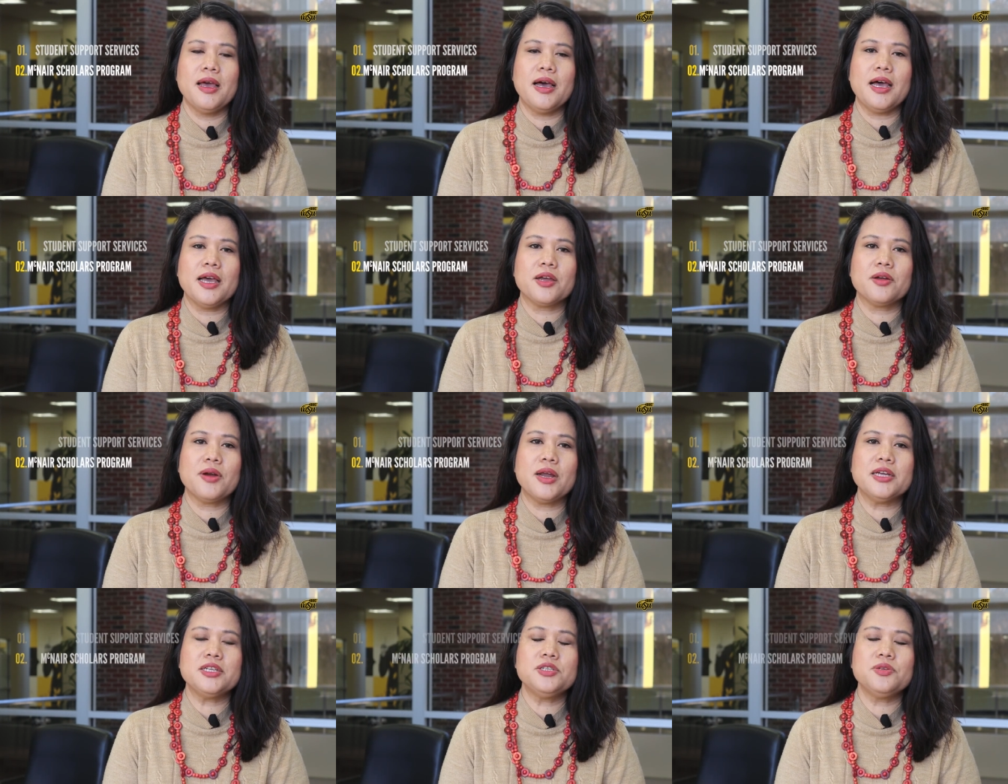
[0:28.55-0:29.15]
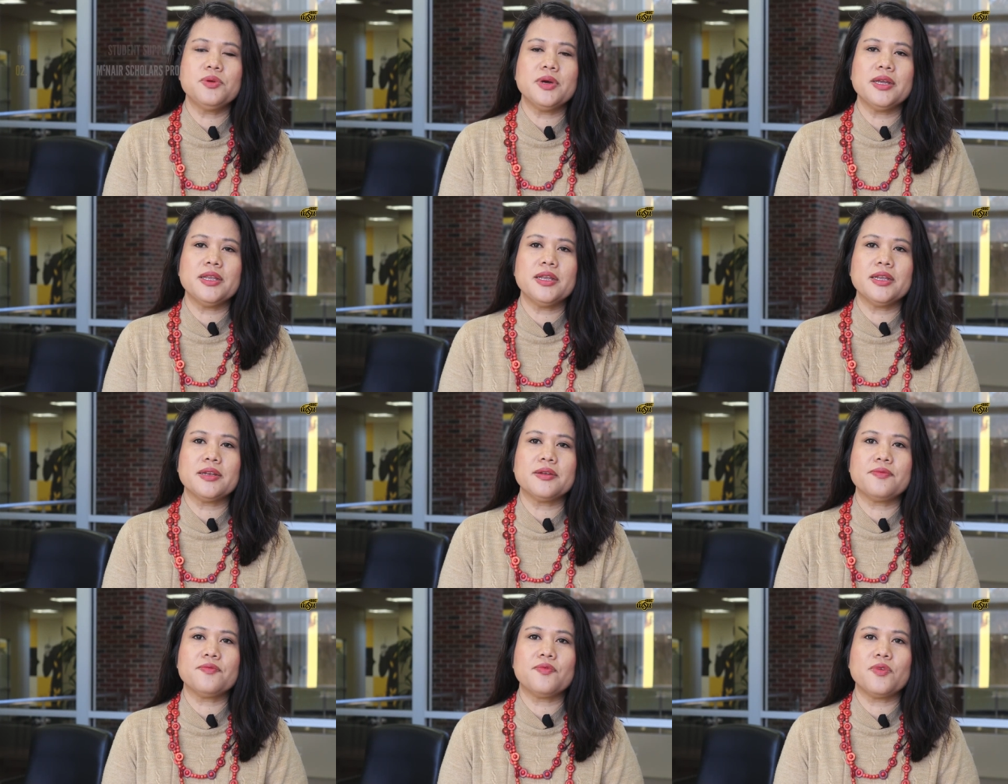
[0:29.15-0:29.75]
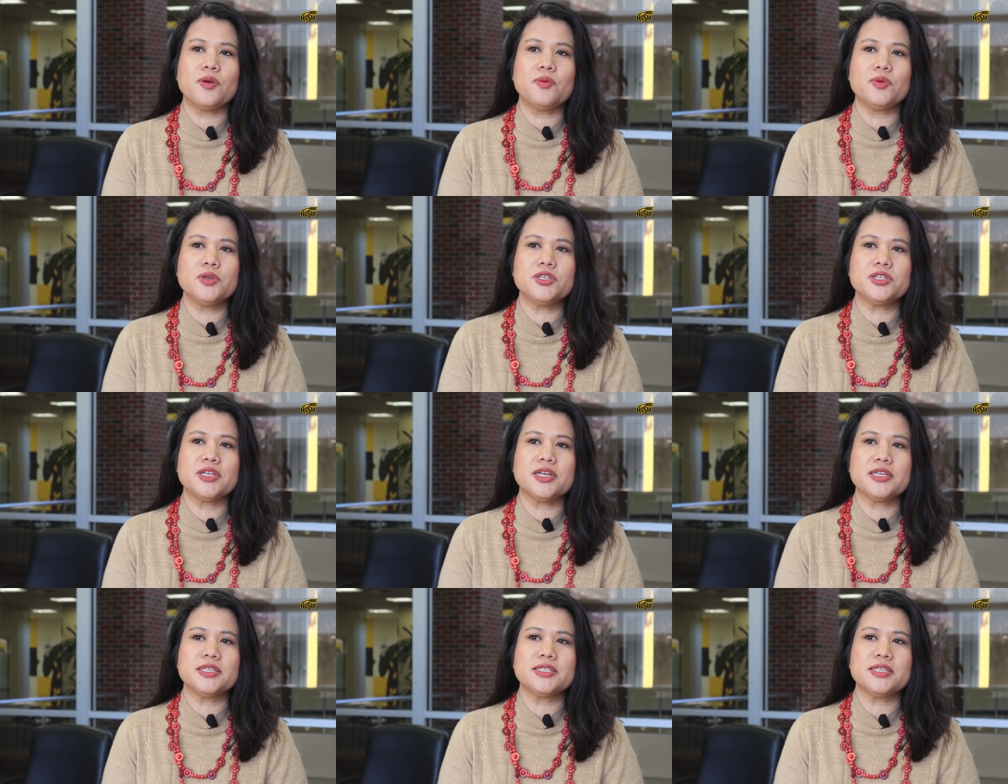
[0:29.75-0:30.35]
I graduated from
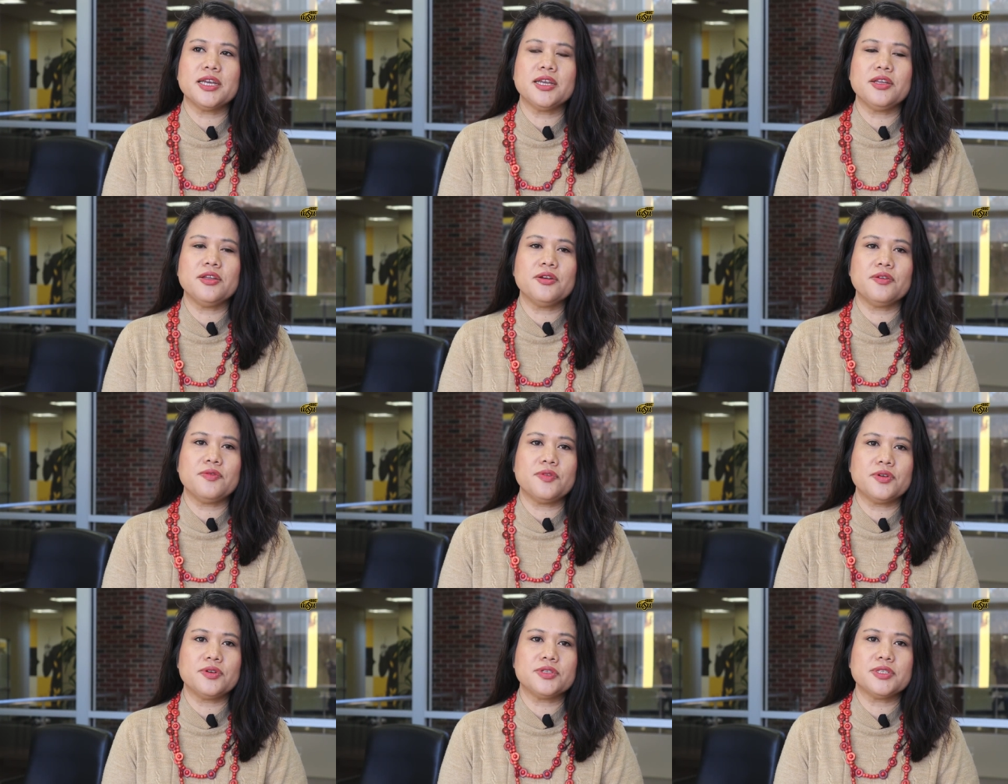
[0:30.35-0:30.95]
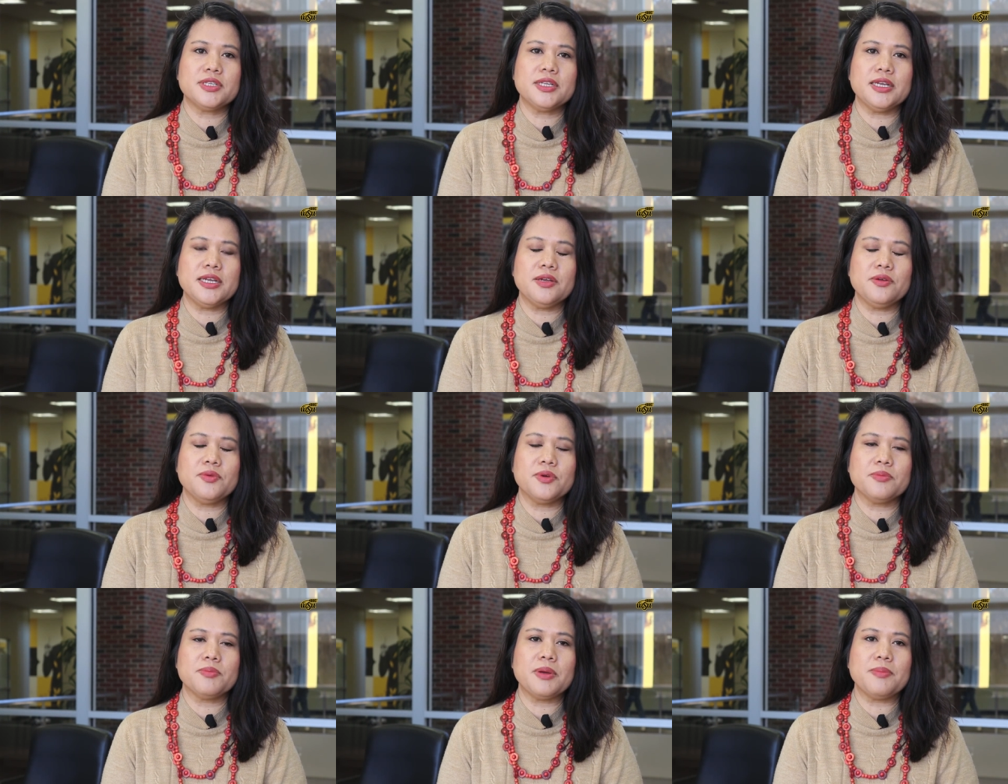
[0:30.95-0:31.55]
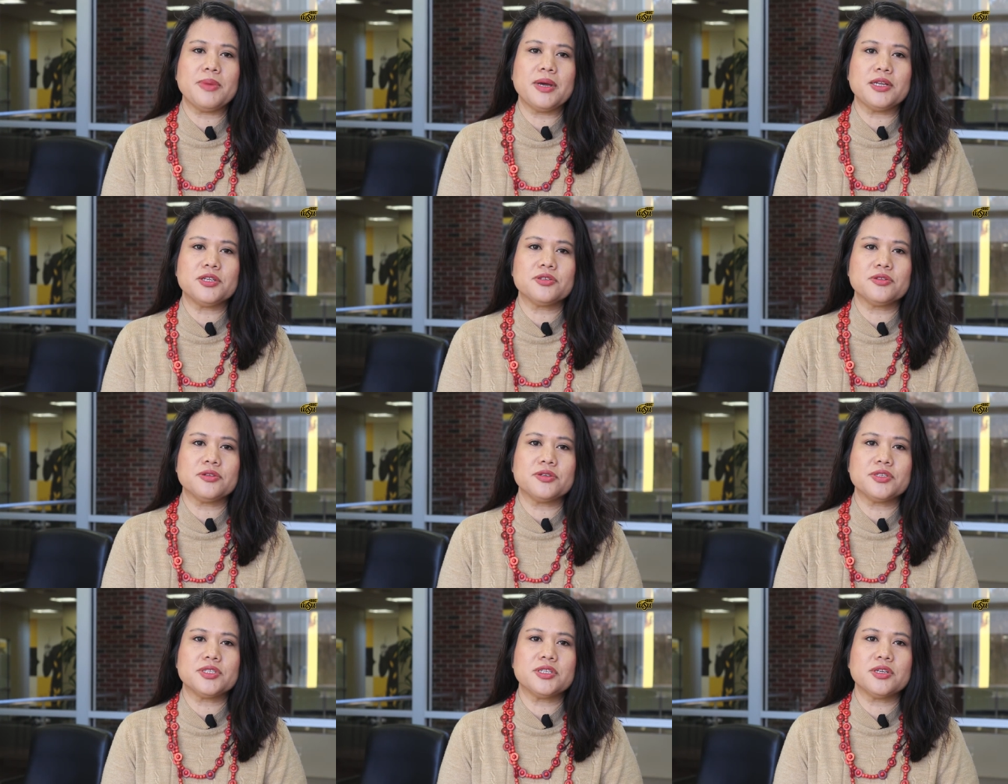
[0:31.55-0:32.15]
Wichita State University with my
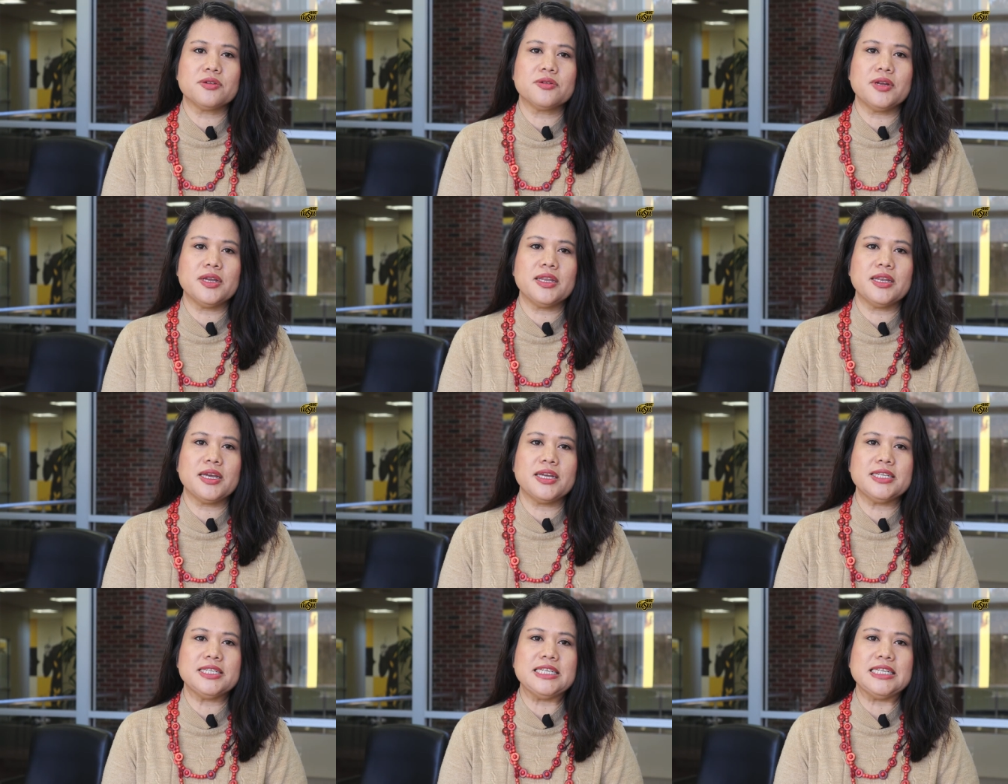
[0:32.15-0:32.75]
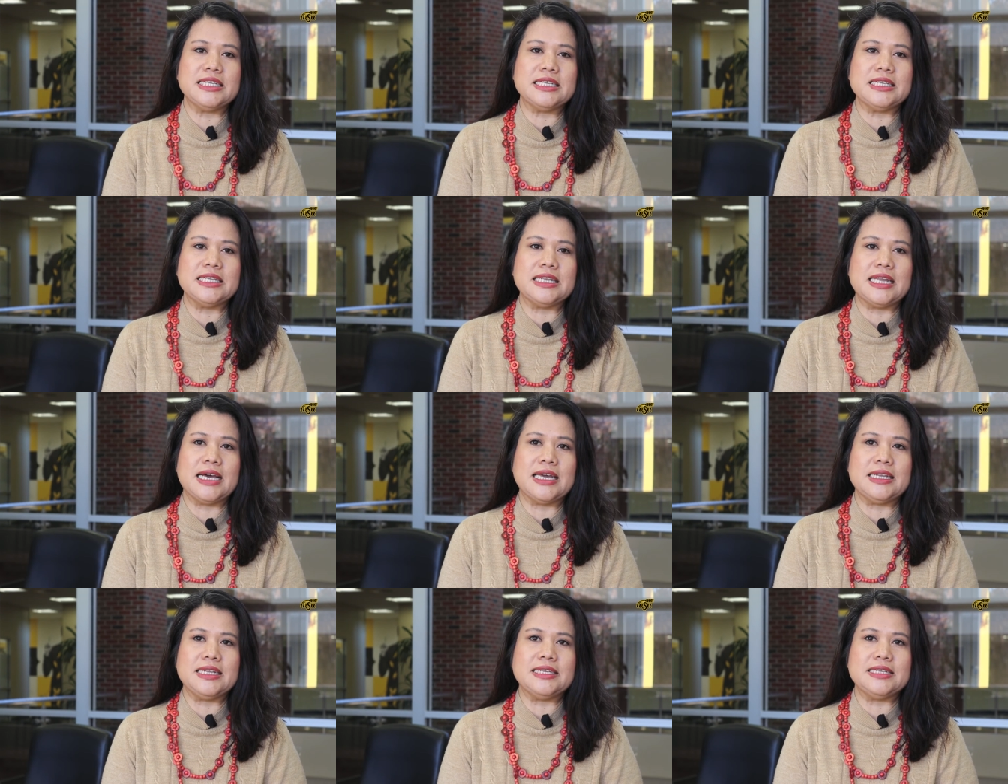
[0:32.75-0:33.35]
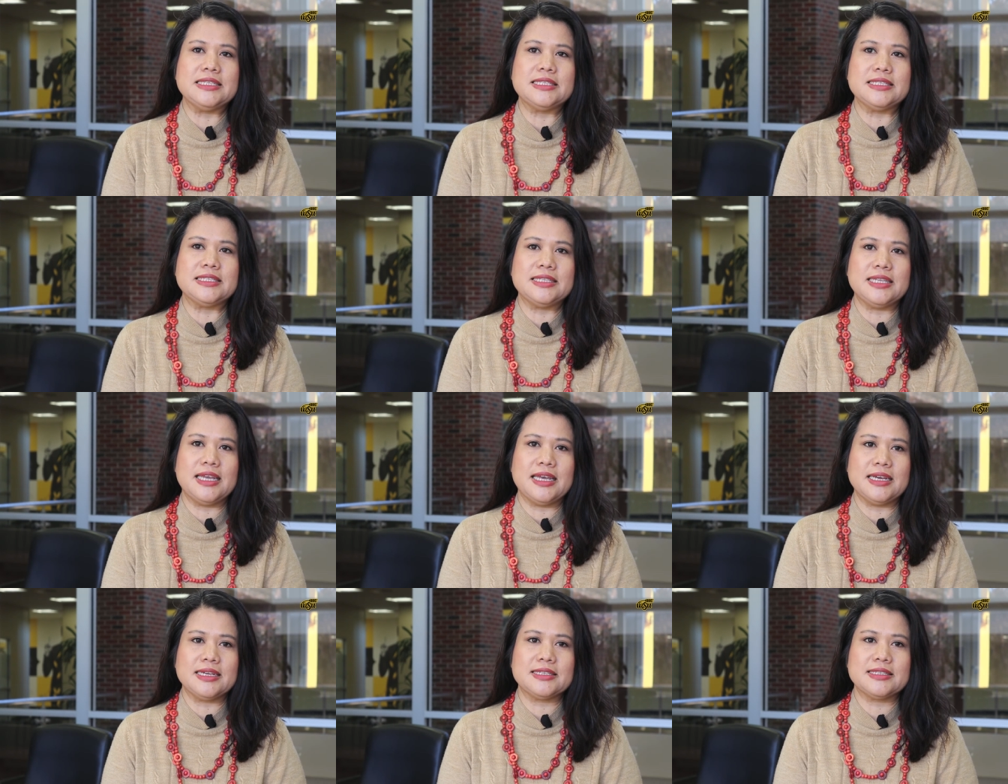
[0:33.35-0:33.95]
bachelor's degree in
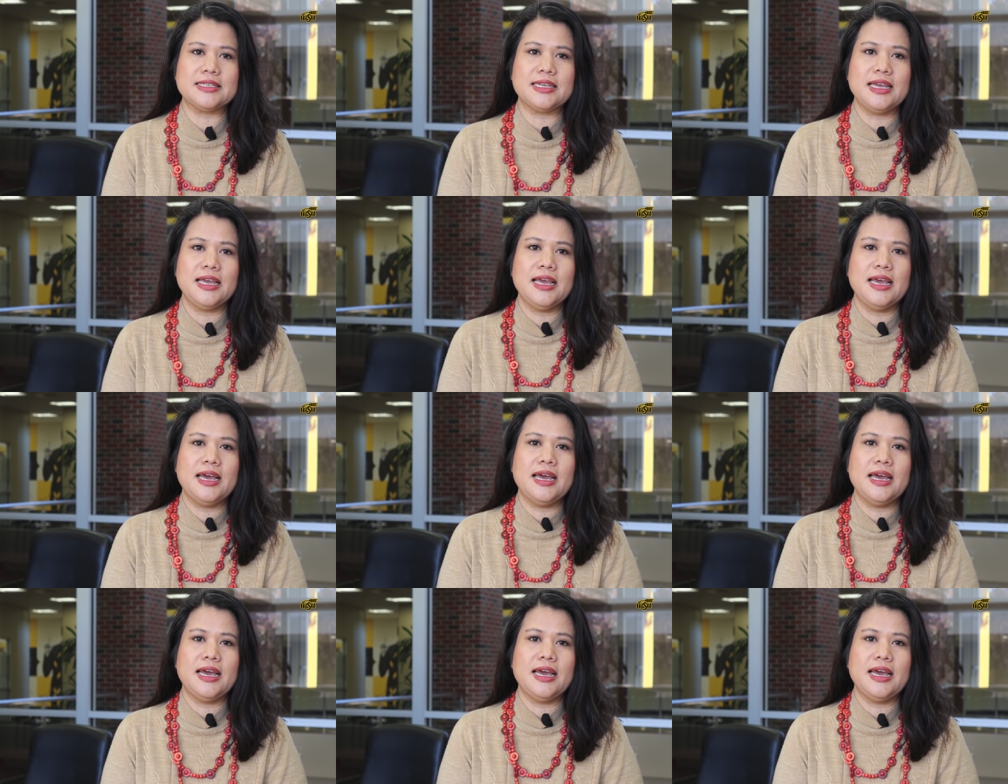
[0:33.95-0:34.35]
1996